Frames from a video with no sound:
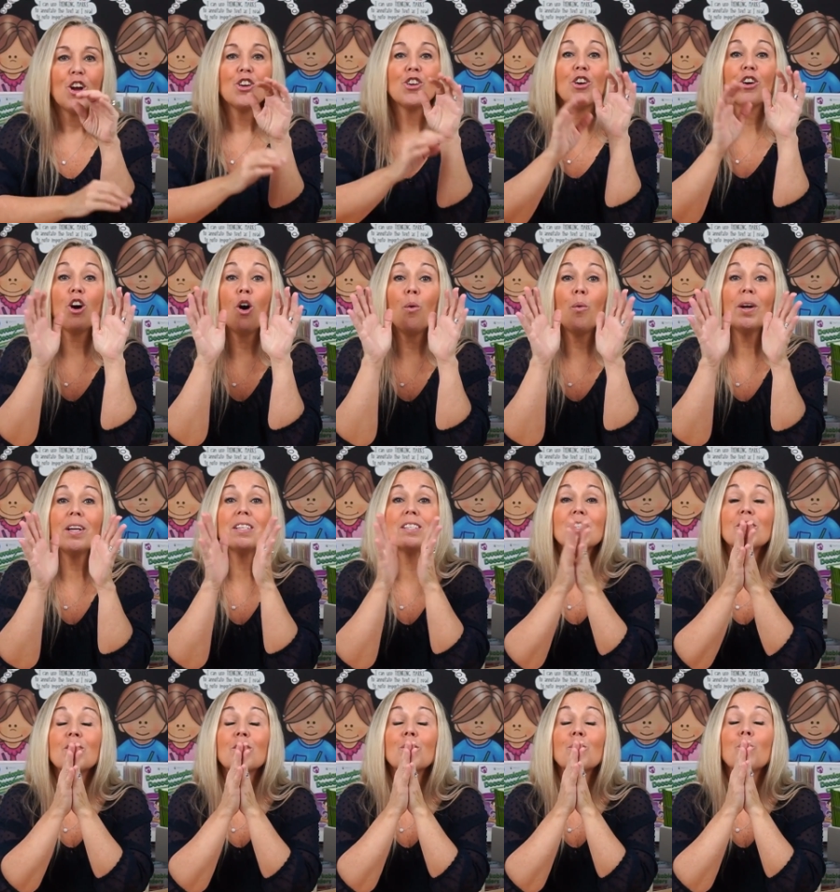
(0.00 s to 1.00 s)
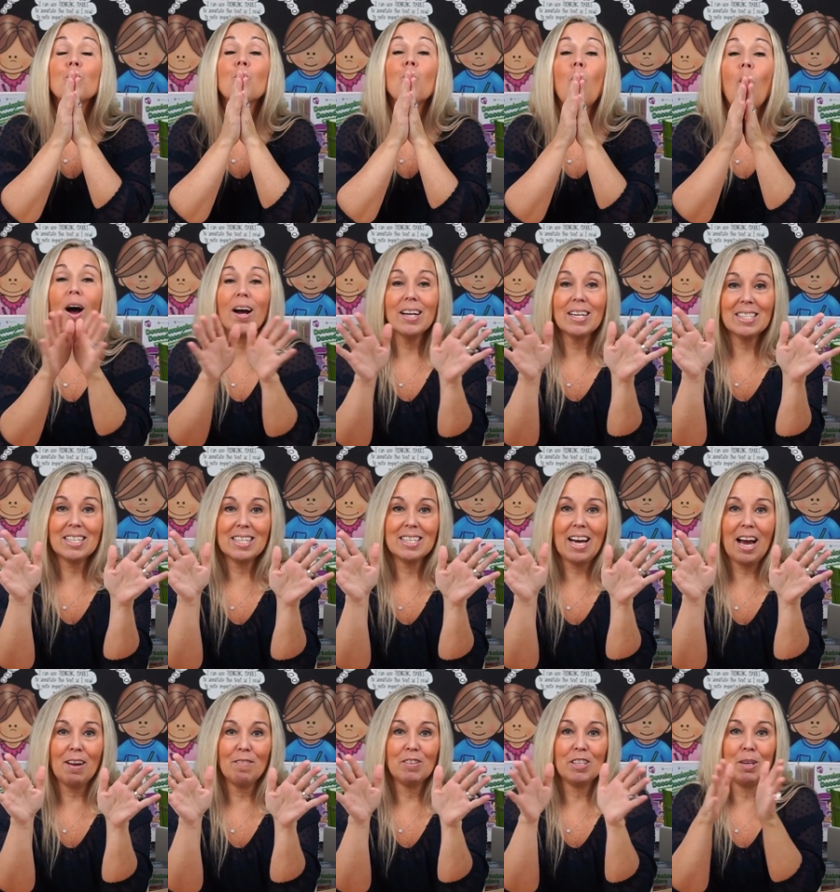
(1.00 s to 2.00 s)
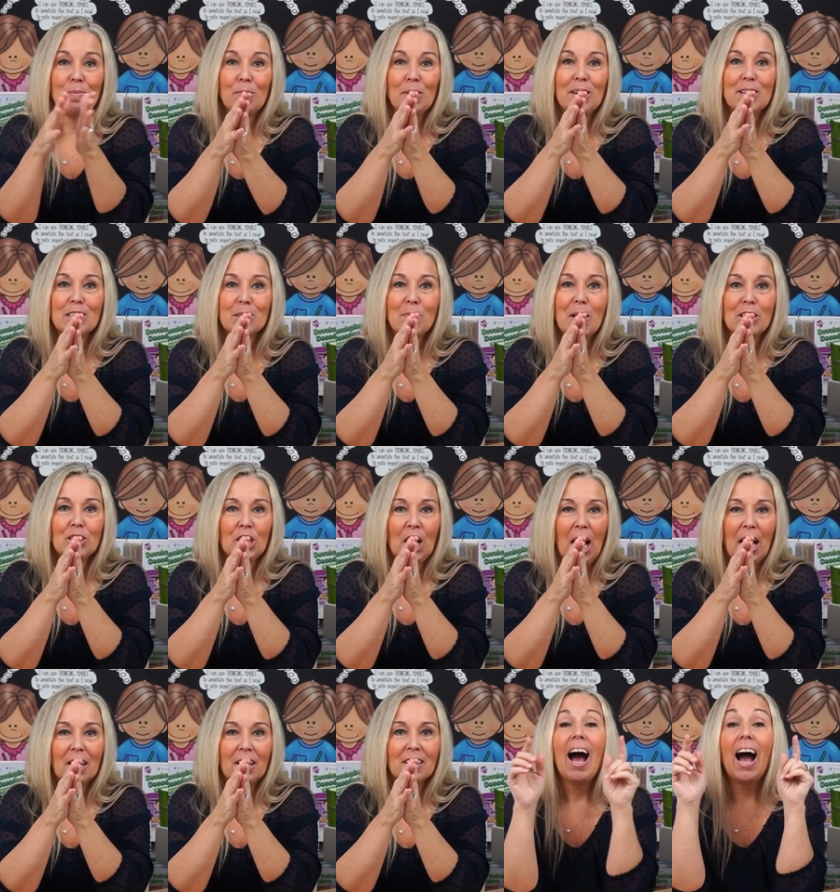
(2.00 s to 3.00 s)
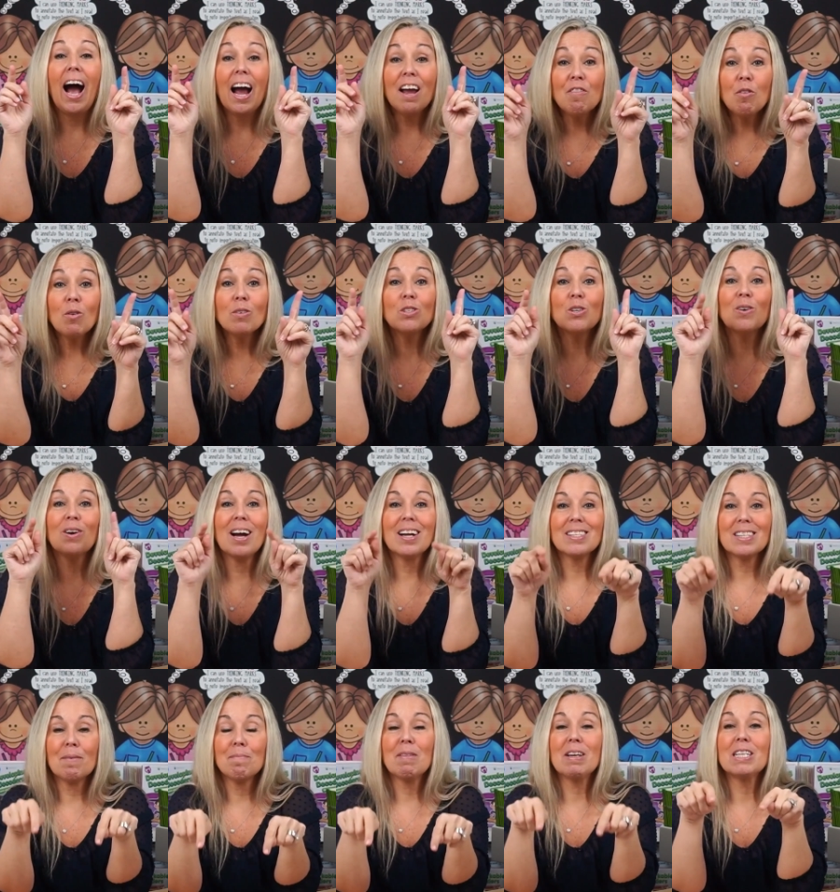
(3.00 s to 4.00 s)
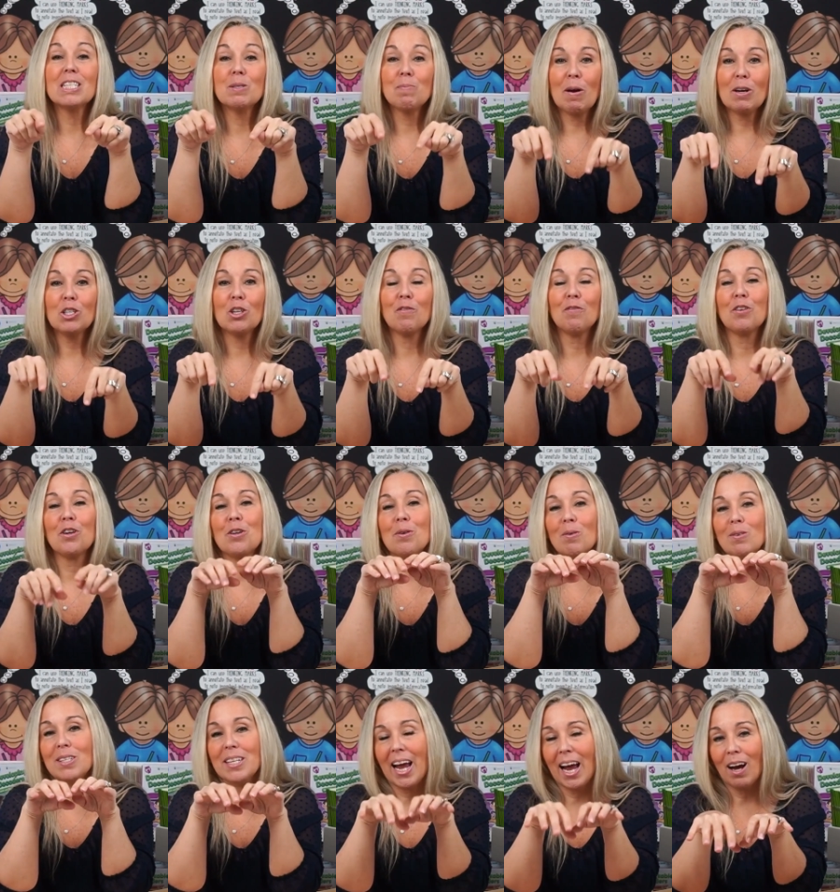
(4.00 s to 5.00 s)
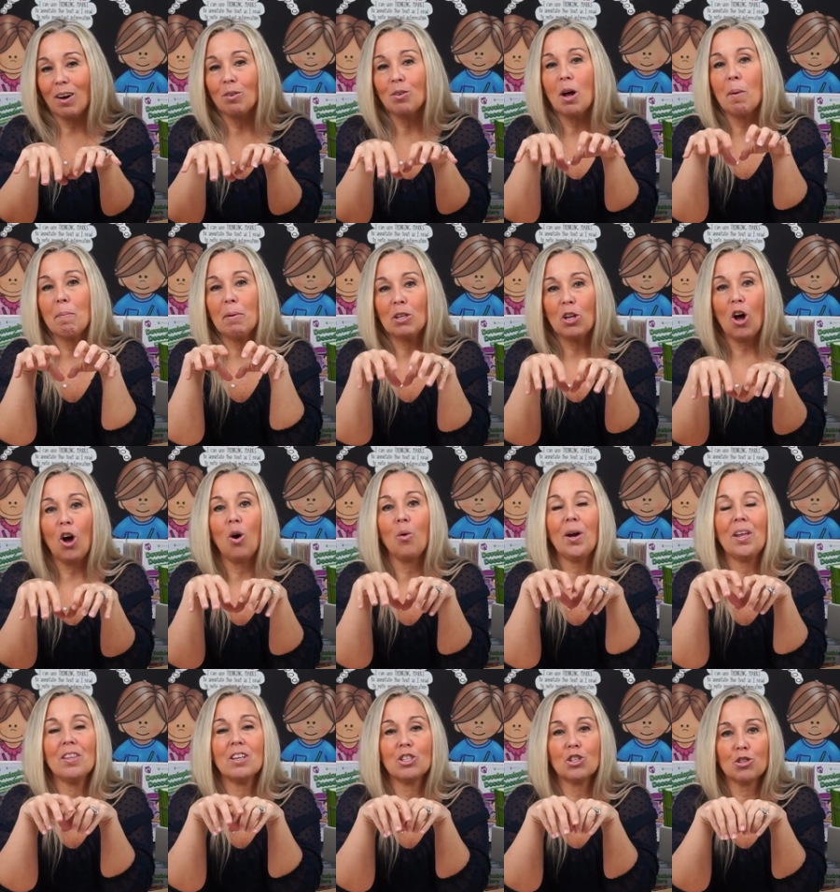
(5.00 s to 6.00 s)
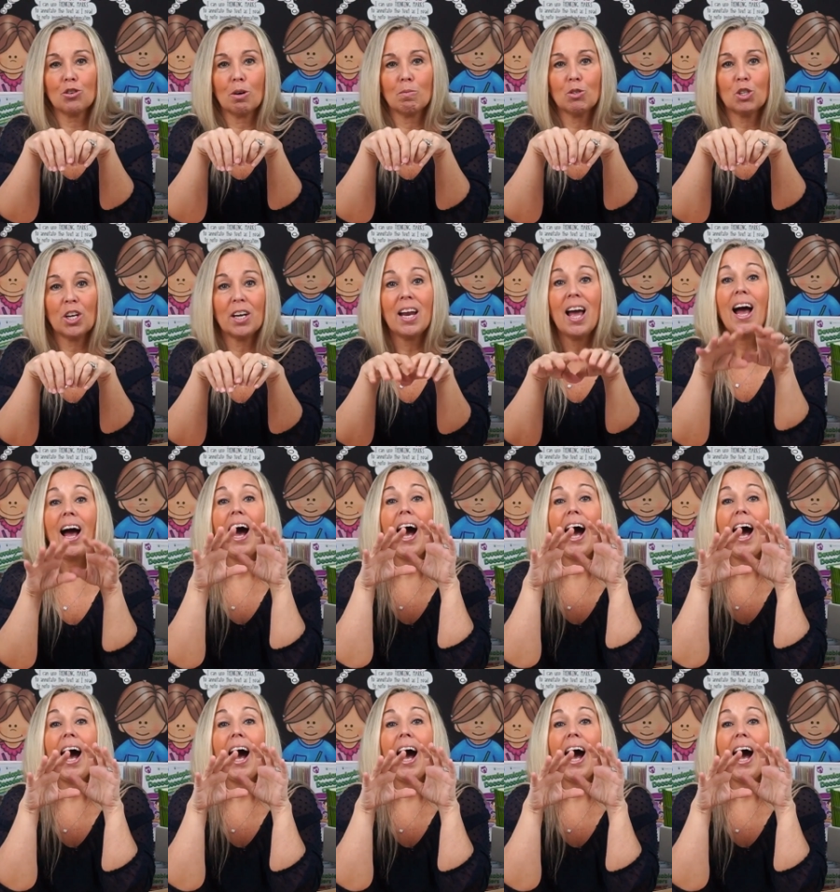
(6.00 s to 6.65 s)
you're going to want to dive deeper into my channel. I've also got something special for you down below in the description.